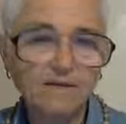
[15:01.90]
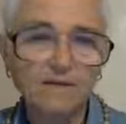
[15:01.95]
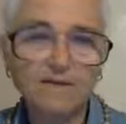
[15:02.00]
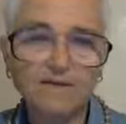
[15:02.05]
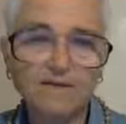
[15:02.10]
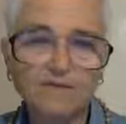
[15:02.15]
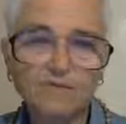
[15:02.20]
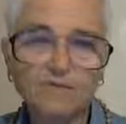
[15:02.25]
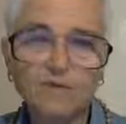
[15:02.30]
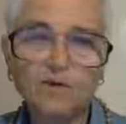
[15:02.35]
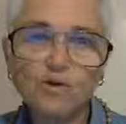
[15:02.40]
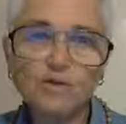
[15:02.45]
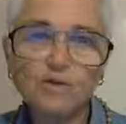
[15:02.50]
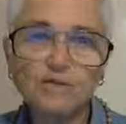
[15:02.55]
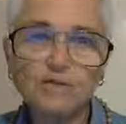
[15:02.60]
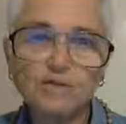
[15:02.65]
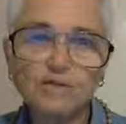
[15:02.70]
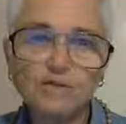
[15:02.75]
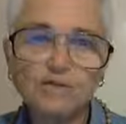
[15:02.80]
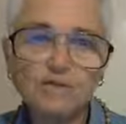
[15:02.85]
his
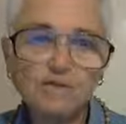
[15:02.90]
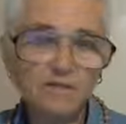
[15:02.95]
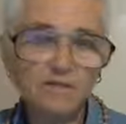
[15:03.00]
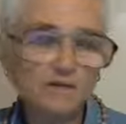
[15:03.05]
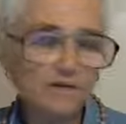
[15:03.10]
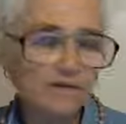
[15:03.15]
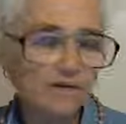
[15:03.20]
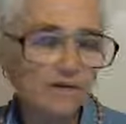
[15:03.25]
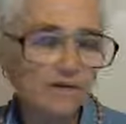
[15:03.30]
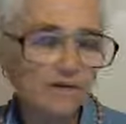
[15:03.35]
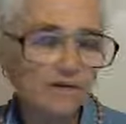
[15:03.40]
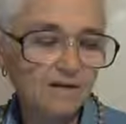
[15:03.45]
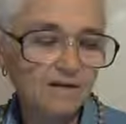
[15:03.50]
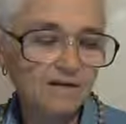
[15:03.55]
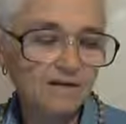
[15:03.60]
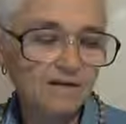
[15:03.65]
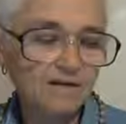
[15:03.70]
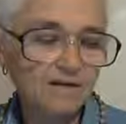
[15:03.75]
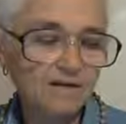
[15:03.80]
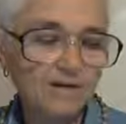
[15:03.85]
verses
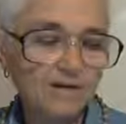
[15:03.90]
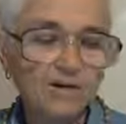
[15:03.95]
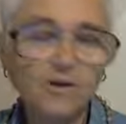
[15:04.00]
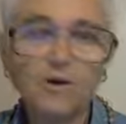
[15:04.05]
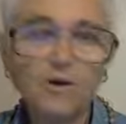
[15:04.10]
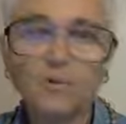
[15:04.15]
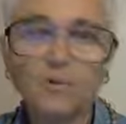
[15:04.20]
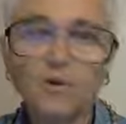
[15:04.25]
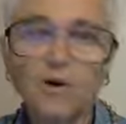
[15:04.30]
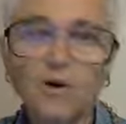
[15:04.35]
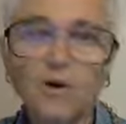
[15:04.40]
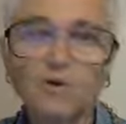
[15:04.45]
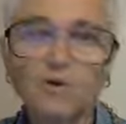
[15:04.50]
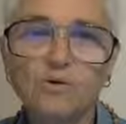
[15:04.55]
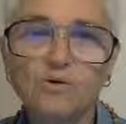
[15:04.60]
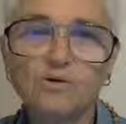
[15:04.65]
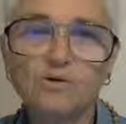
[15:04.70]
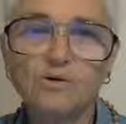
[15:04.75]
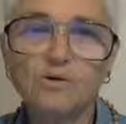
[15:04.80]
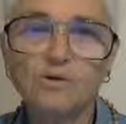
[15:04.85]
are
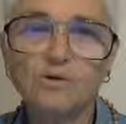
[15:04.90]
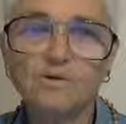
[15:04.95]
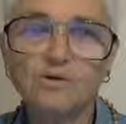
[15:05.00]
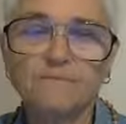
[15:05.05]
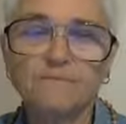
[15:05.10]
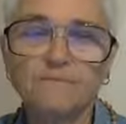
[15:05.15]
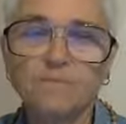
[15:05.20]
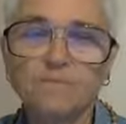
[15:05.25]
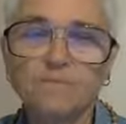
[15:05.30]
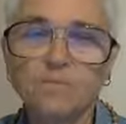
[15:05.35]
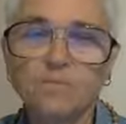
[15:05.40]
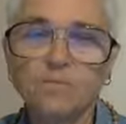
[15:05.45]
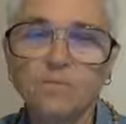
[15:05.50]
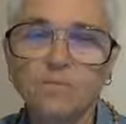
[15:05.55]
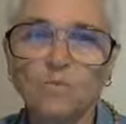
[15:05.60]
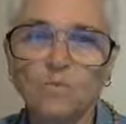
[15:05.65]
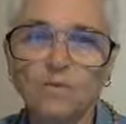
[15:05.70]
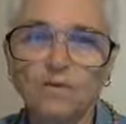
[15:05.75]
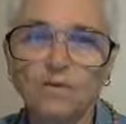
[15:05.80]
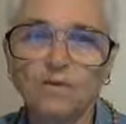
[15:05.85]
composed
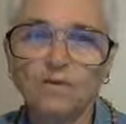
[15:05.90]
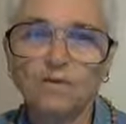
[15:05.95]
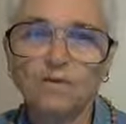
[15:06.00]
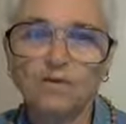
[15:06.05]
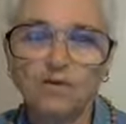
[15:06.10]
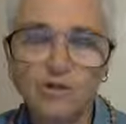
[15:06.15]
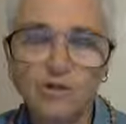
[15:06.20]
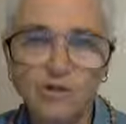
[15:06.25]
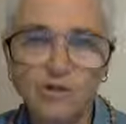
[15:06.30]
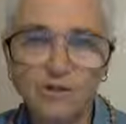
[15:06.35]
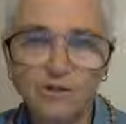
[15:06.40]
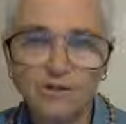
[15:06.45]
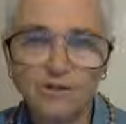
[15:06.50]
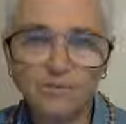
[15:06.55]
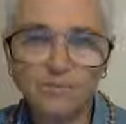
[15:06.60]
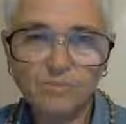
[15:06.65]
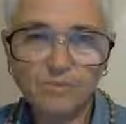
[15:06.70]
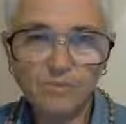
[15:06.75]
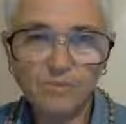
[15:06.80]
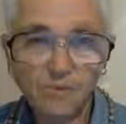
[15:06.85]
showing the
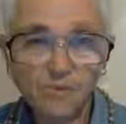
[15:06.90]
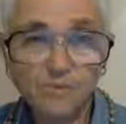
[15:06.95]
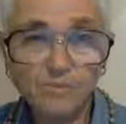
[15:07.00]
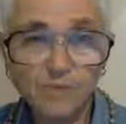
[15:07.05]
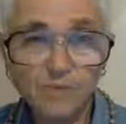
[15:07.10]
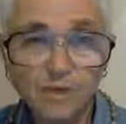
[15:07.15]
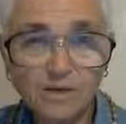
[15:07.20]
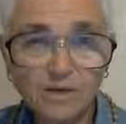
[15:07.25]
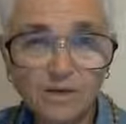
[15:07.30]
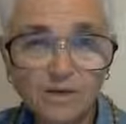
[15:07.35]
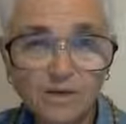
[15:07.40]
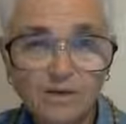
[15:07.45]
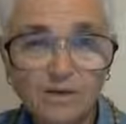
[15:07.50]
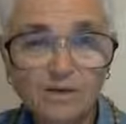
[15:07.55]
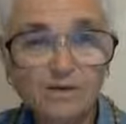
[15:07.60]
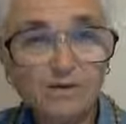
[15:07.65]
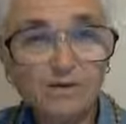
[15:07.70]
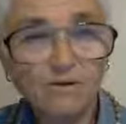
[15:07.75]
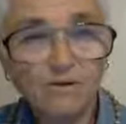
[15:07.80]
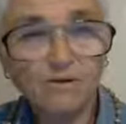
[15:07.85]
predicament
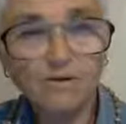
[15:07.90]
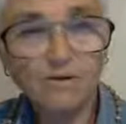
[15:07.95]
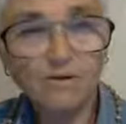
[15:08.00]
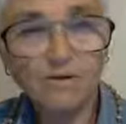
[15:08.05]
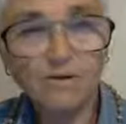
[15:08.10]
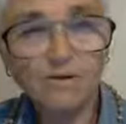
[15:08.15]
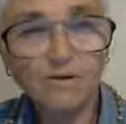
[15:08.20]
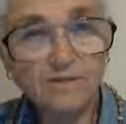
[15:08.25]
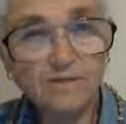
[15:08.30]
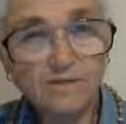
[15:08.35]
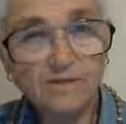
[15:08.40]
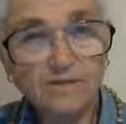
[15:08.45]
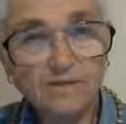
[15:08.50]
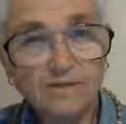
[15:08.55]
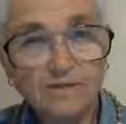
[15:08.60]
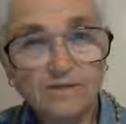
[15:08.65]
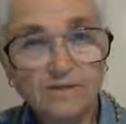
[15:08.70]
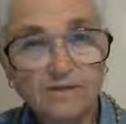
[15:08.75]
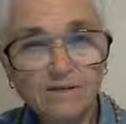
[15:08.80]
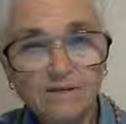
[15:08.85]
that the devotee is
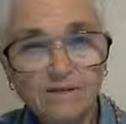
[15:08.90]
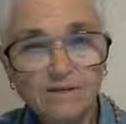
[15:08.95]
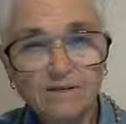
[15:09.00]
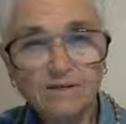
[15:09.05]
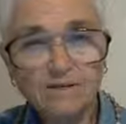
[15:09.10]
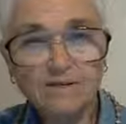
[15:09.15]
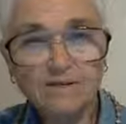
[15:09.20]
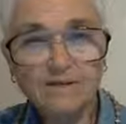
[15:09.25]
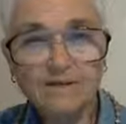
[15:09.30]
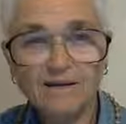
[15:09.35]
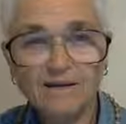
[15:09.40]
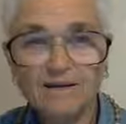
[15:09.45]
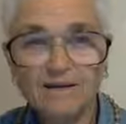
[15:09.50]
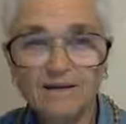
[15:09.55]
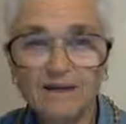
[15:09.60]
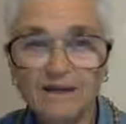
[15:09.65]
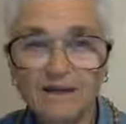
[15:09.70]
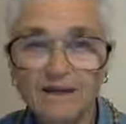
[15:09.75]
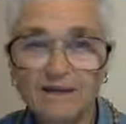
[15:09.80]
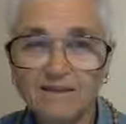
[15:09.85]
in,
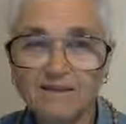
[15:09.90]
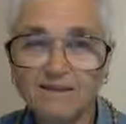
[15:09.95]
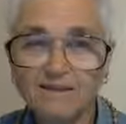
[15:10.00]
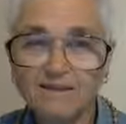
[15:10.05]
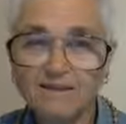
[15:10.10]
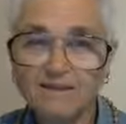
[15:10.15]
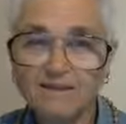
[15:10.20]
that